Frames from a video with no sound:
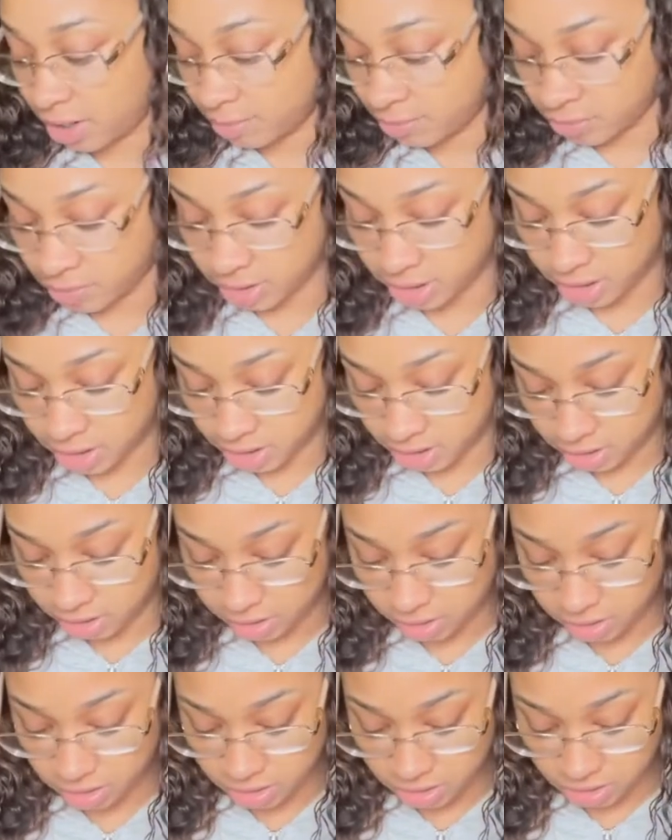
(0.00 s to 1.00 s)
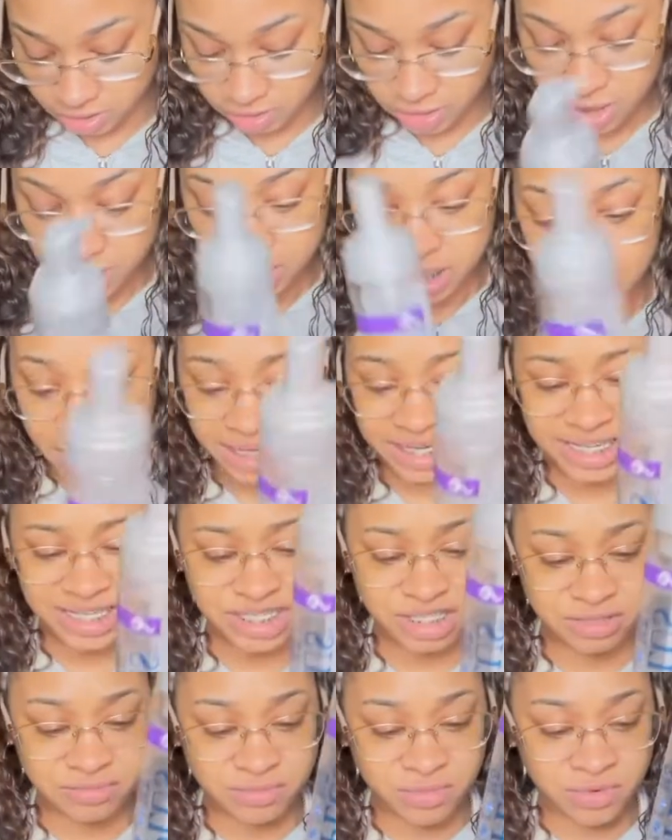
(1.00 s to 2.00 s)
I bought, you know. I
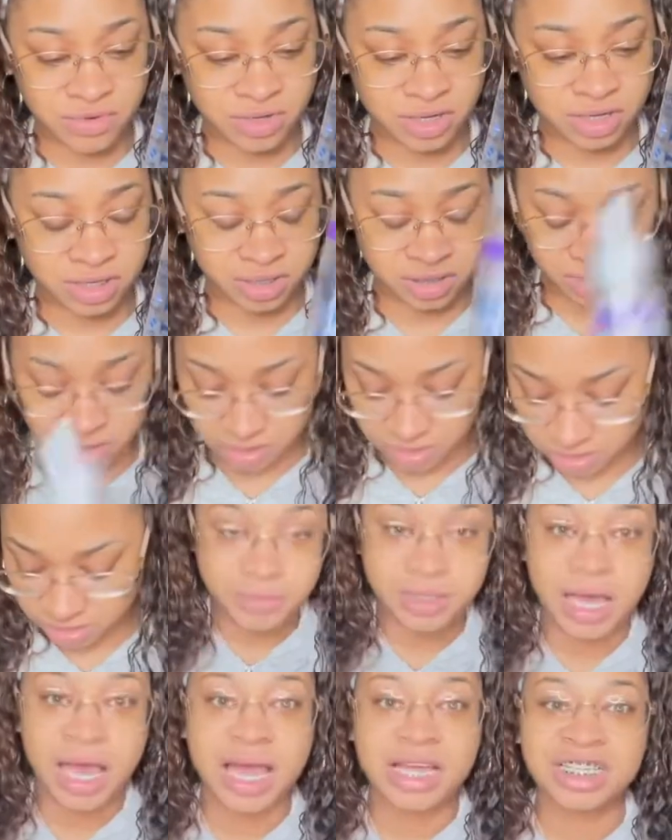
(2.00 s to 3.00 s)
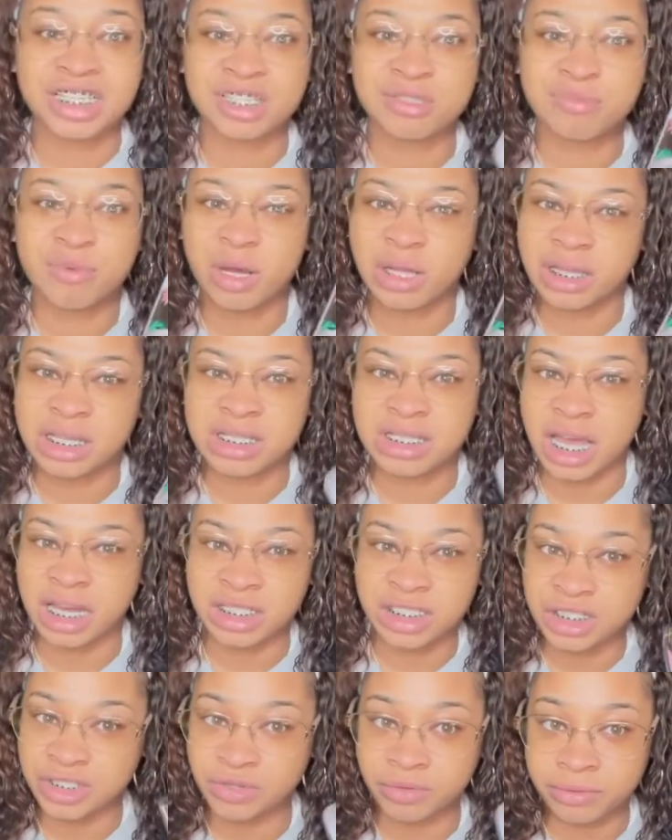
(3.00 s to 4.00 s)
need some more. I just bought this. I
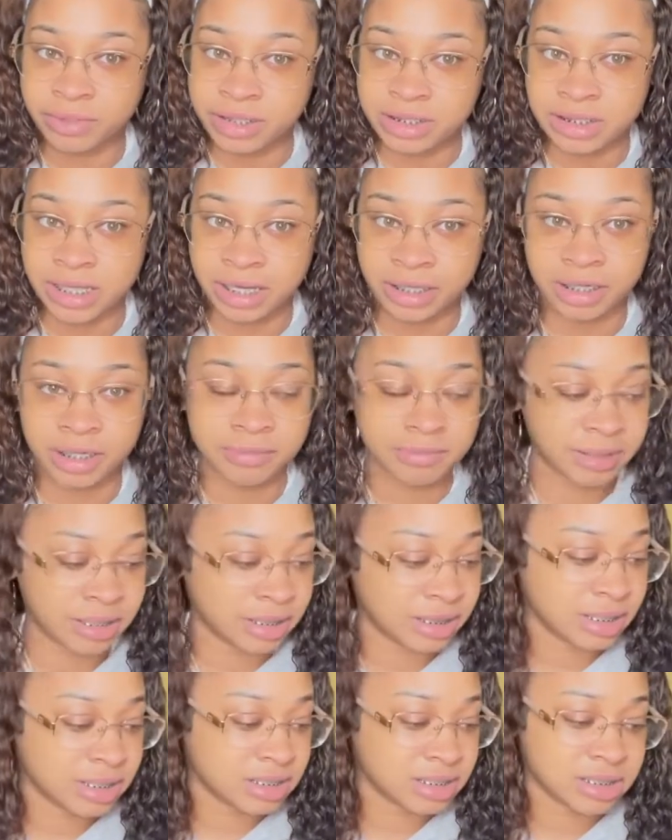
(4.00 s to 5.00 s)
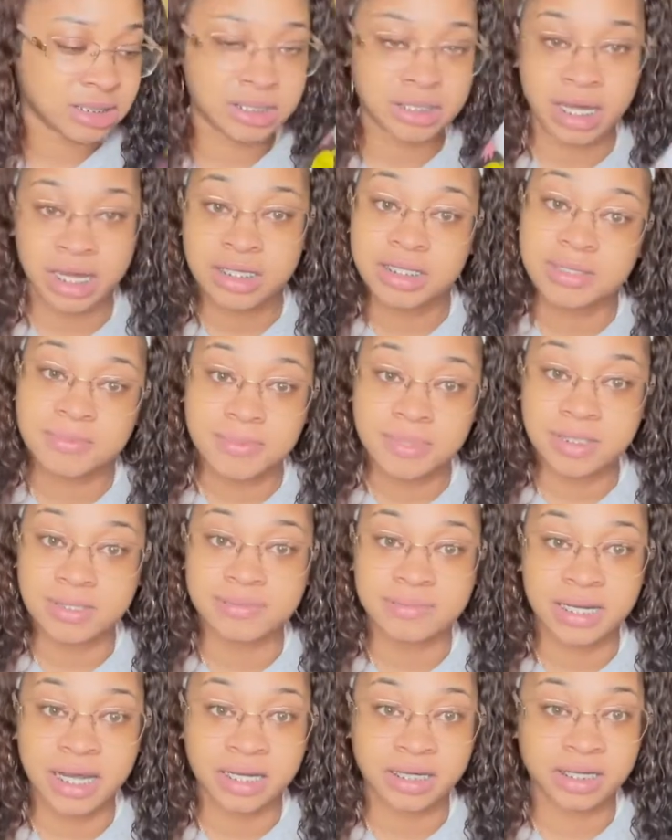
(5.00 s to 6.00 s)
just threw this down there, but this is not supposed to
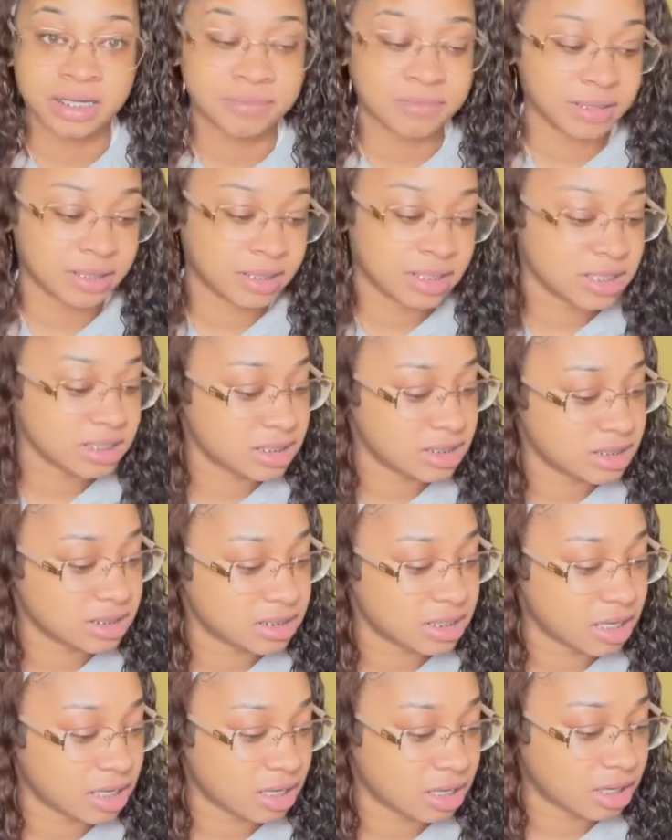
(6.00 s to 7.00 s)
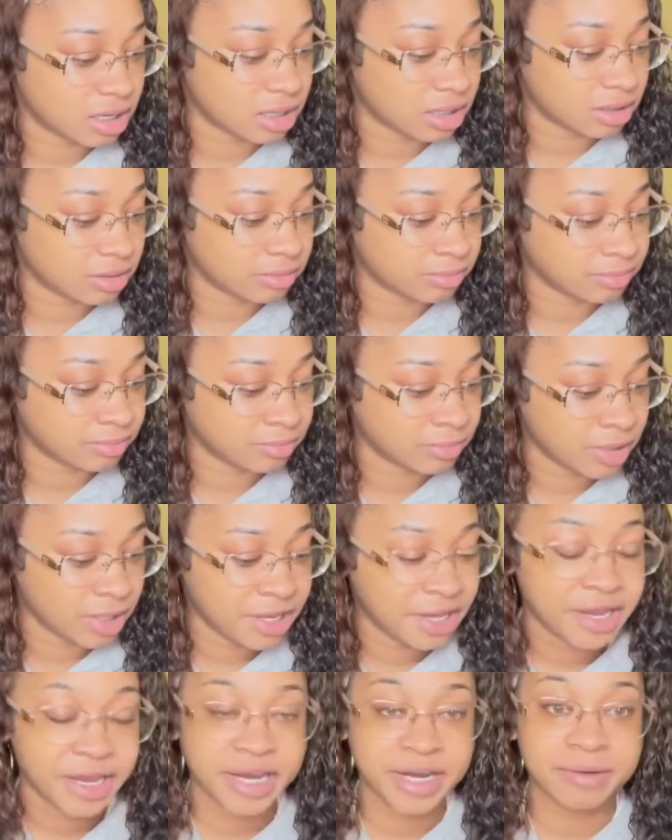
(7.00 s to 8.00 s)
be down there. But this is the um
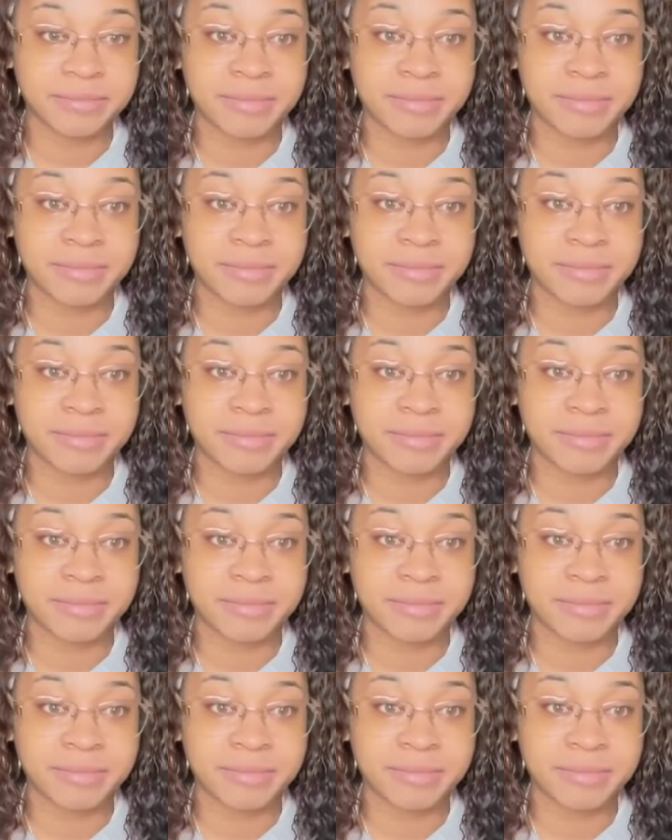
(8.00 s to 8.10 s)
hair